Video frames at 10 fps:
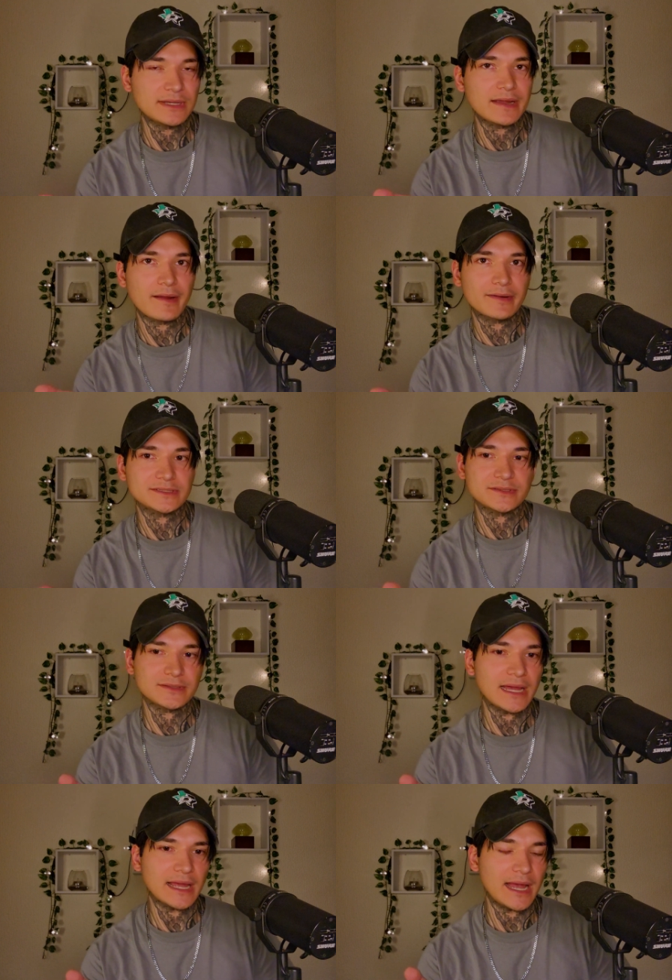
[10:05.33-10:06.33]

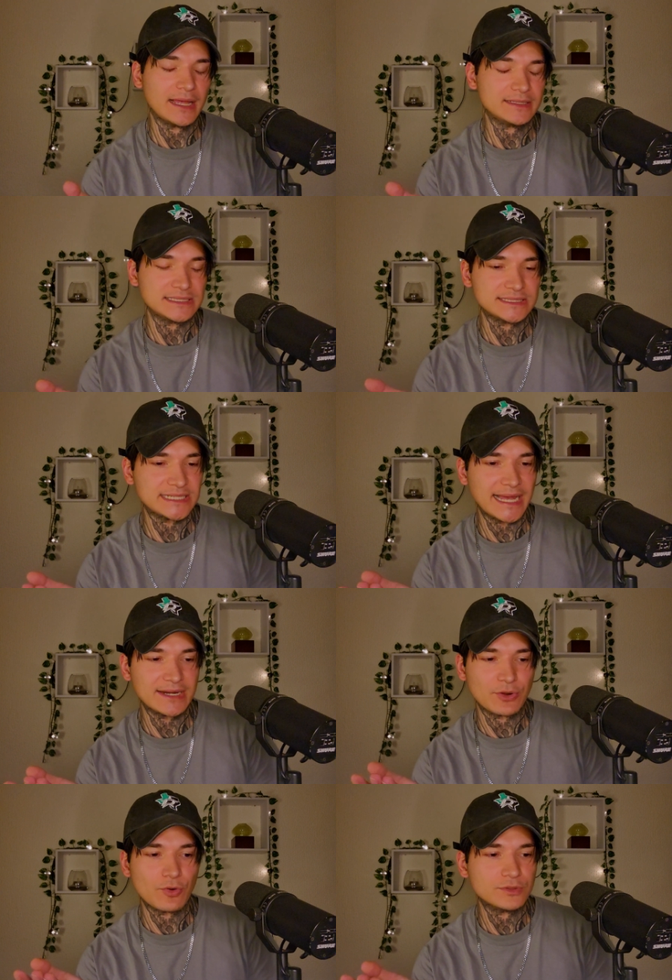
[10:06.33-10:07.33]
character, this
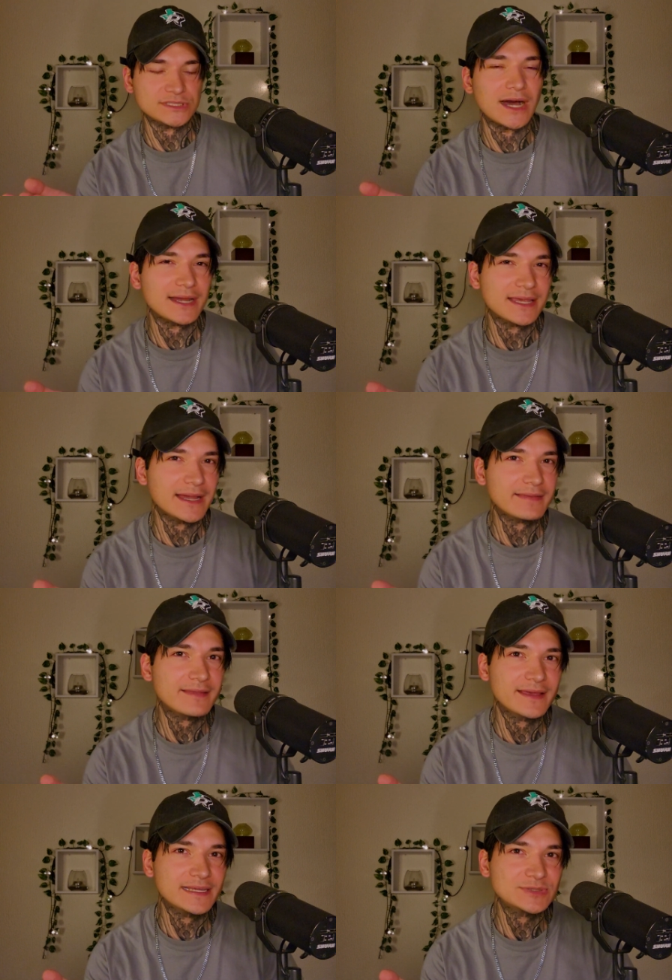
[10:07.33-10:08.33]
sad donkey, I
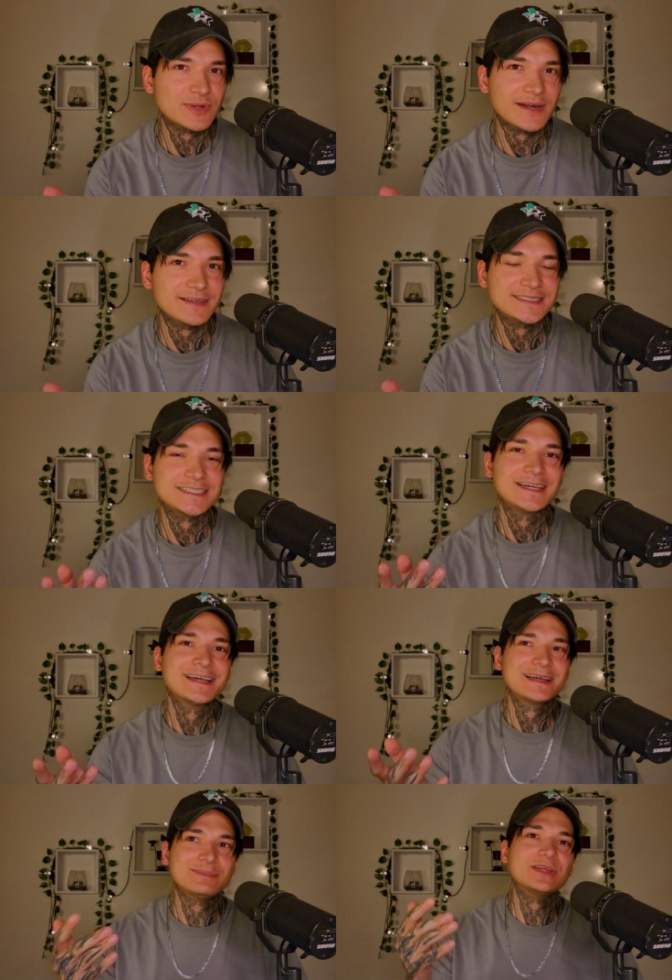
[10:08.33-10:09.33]
think is what it is.
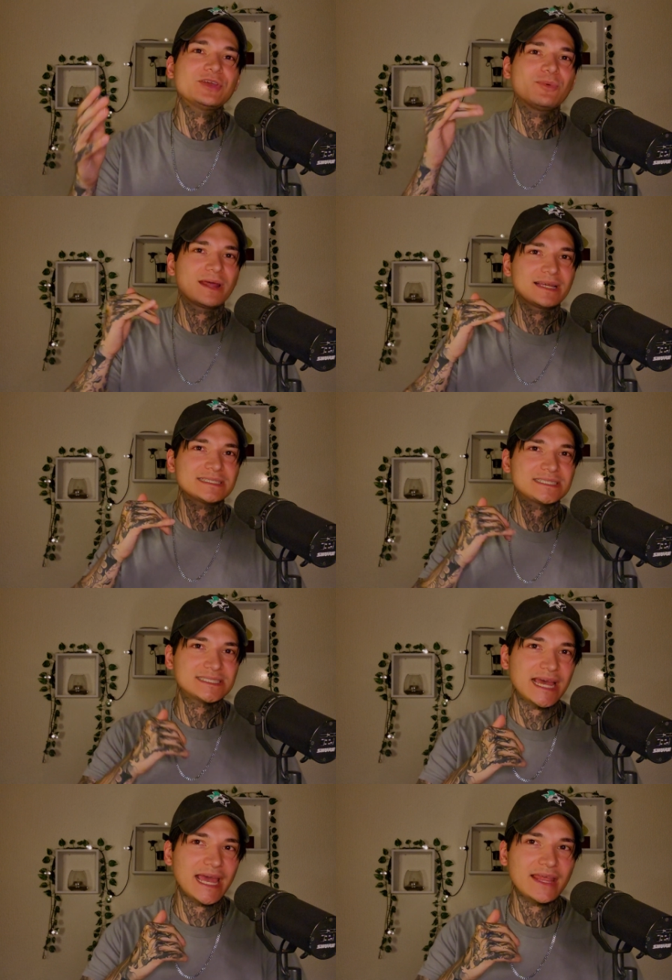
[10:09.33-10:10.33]
But you want to
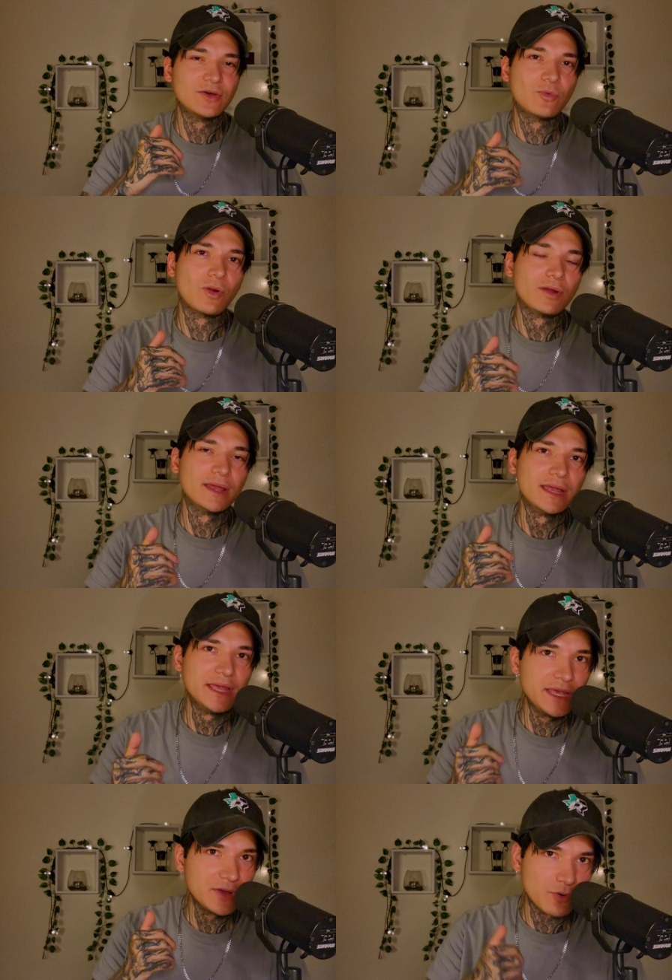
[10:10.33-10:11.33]
say the word
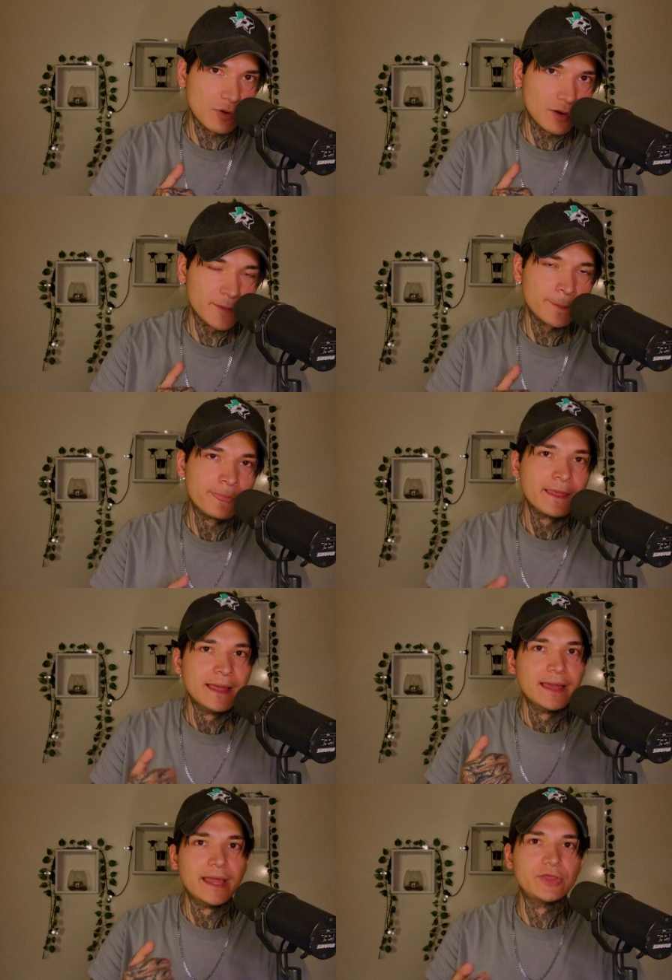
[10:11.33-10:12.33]
Eeyore,
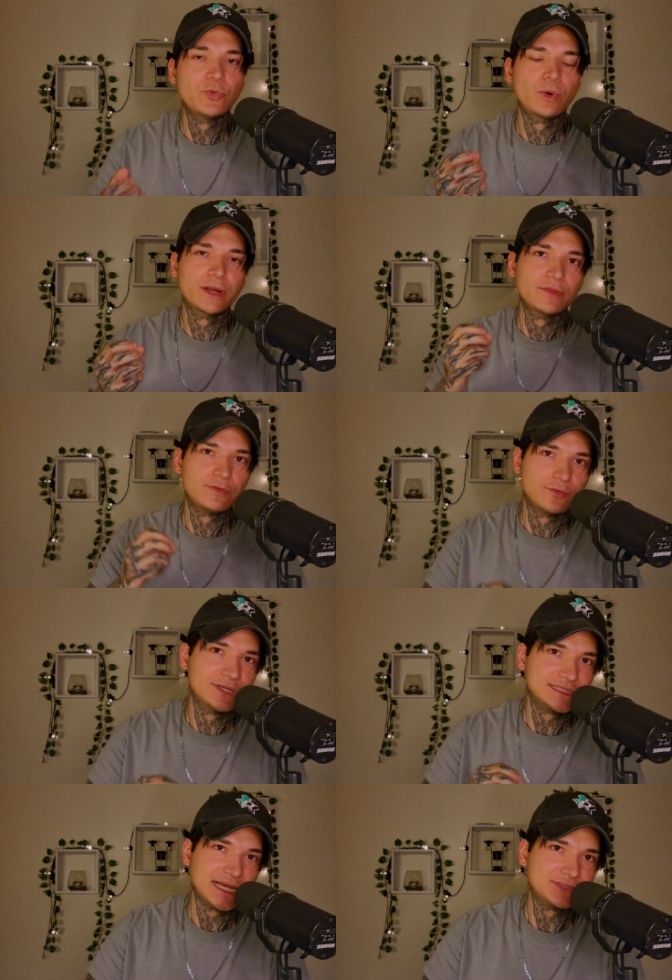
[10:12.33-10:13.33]
and you want to do
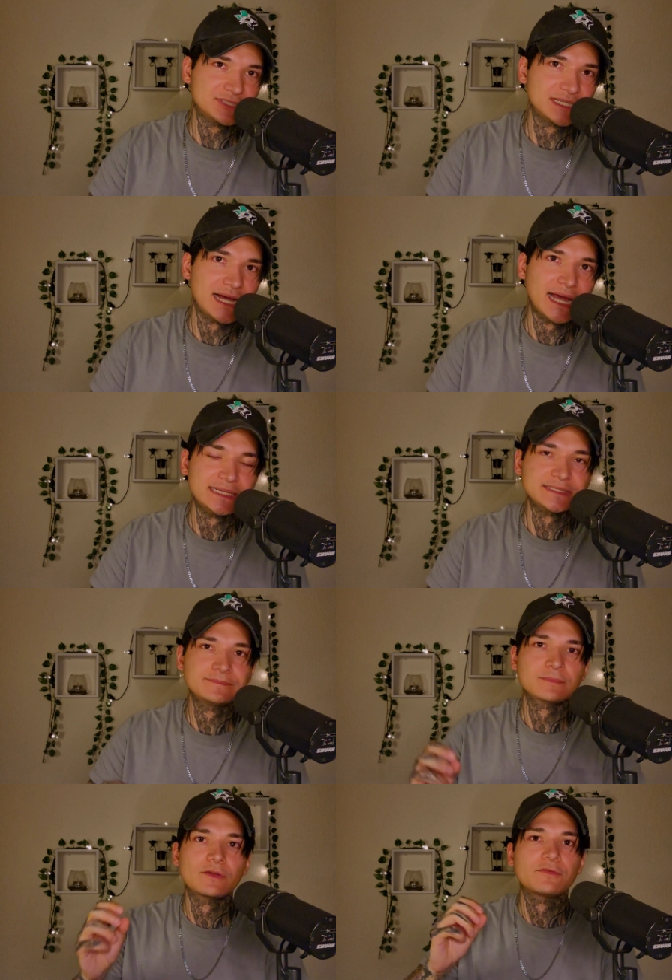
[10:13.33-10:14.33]
this exercise
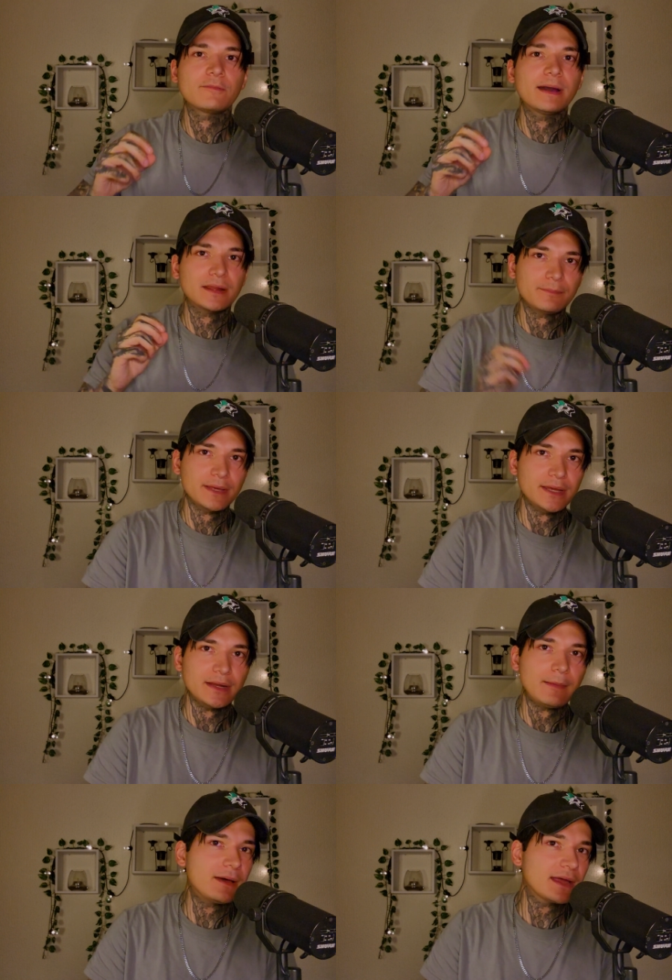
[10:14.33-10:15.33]
for about a
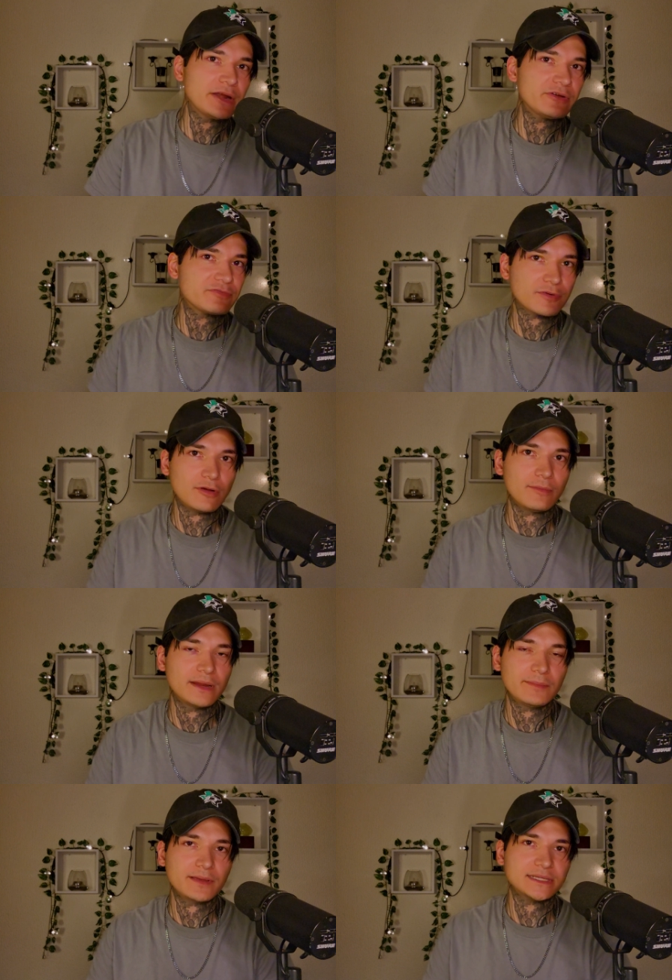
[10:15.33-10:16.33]
minute. I'm not going to do it for a whole
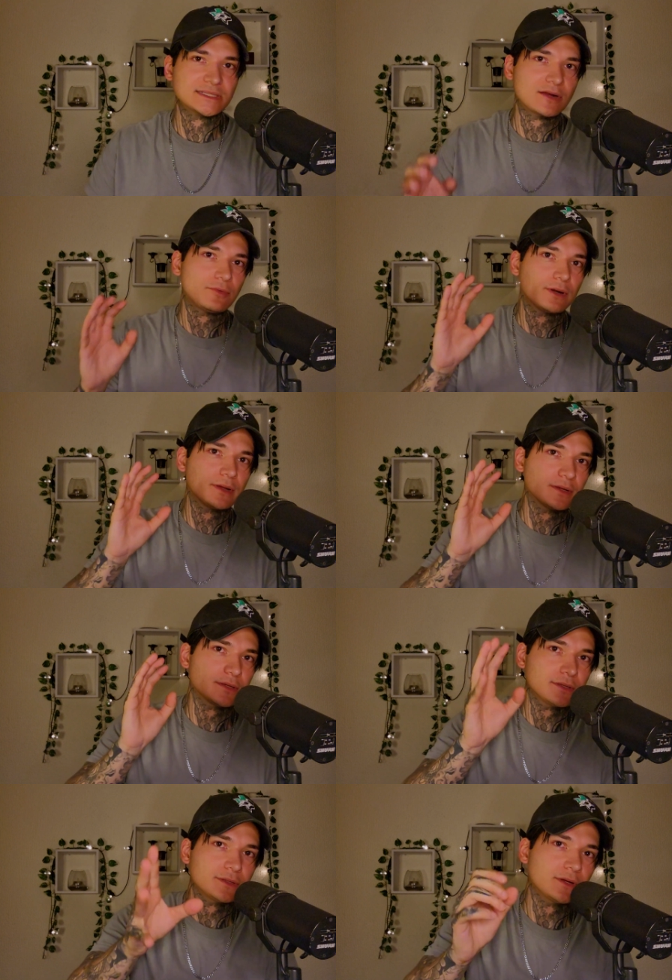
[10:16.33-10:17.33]
minute because I don't want
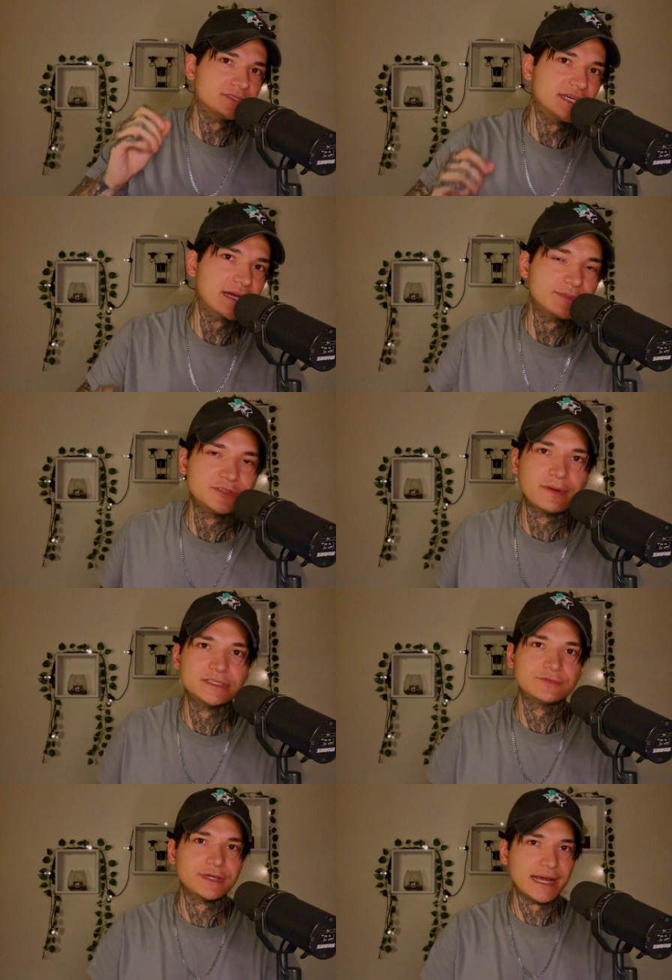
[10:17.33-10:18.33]
to, take up too
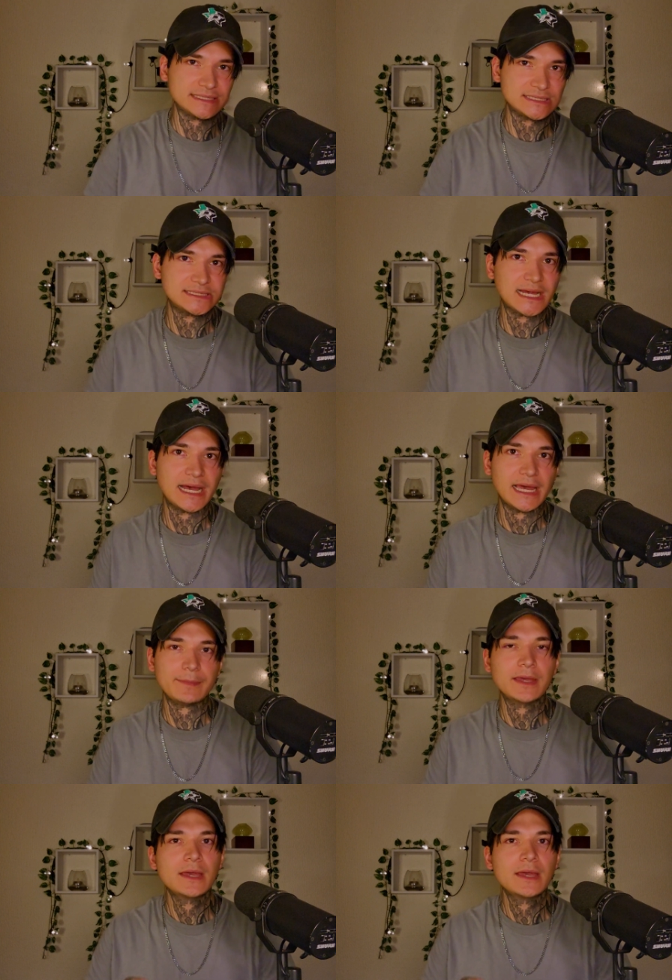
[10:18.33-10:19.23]
much of you guys' time,